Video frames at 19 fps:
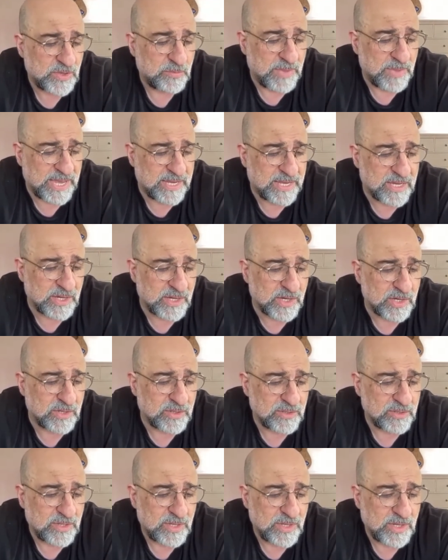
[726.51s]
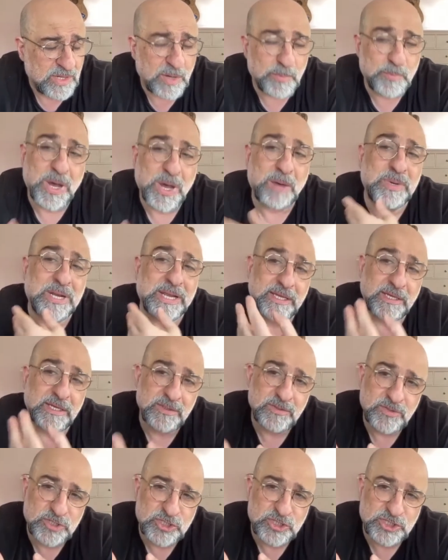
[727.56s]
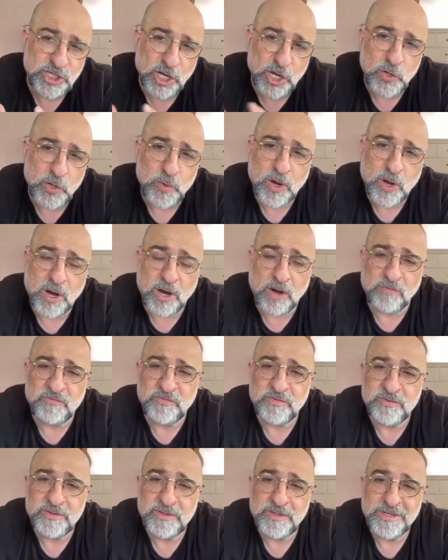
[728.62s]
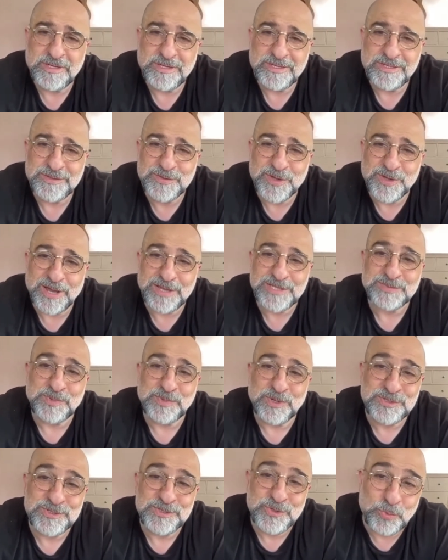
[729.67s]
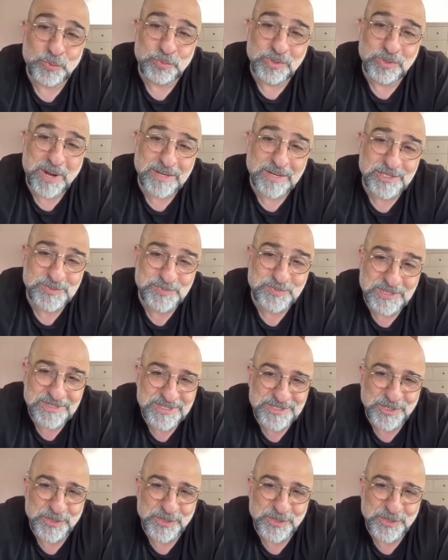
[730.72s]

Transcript: make a public show of, I suppose, corporal punishment.